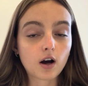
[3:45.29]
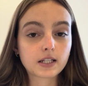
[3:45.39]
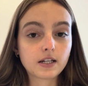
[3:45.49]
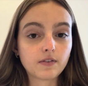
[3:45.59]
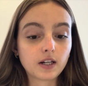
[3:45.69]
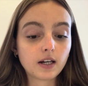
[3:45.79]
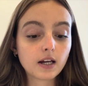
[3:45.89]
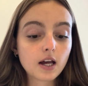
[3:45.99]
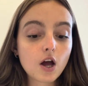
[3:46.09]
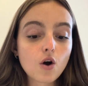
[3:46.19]
activity
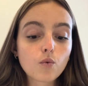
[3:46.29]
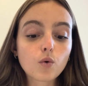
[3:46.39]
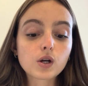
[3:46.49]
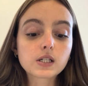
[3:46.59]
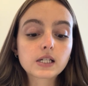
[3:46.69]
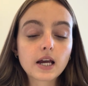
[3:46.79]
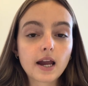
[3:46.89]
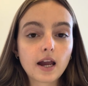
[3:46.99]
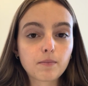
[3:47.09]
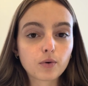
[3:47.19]
was
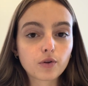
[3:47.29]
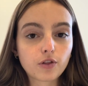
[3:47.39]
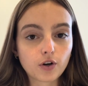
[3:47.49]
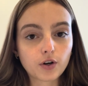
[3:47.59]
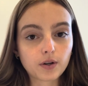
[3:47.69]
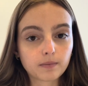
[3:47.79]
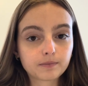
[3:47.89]
April 3rd.